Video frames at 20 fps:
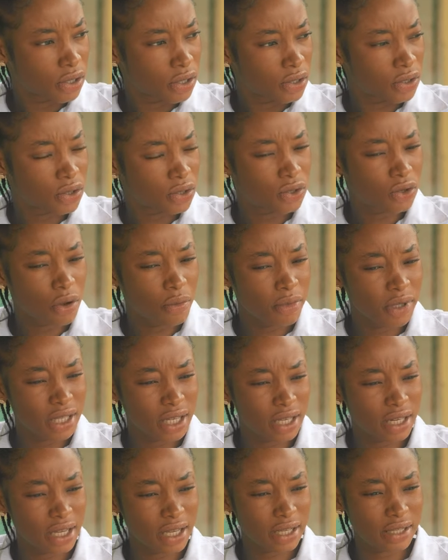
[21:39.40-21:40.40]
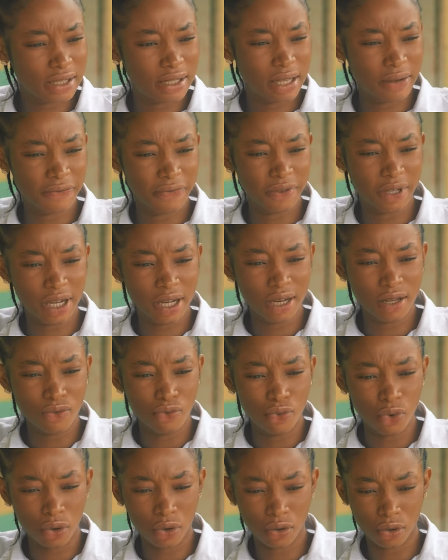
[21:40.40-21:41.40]
Something is definitely
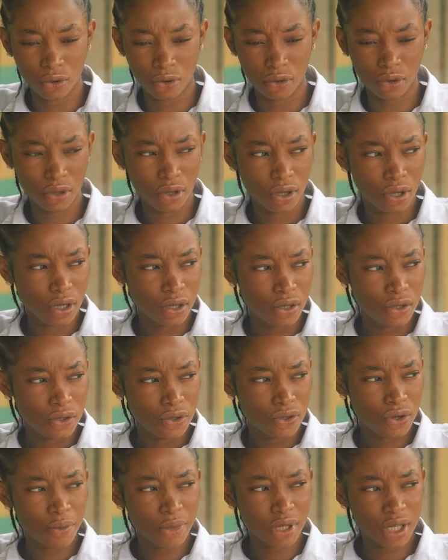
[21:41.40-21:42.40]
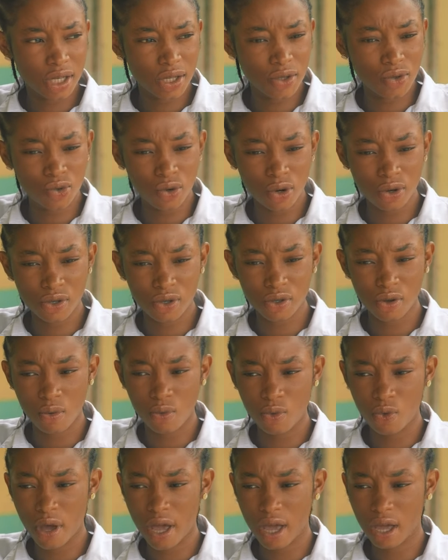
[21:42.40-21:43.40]
wrong. Something is wrong
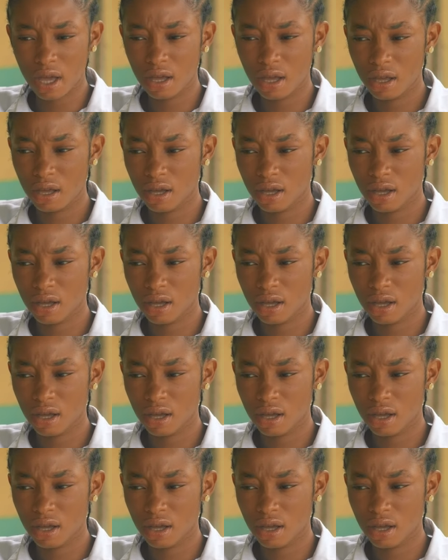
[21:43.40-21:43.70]
somewhere.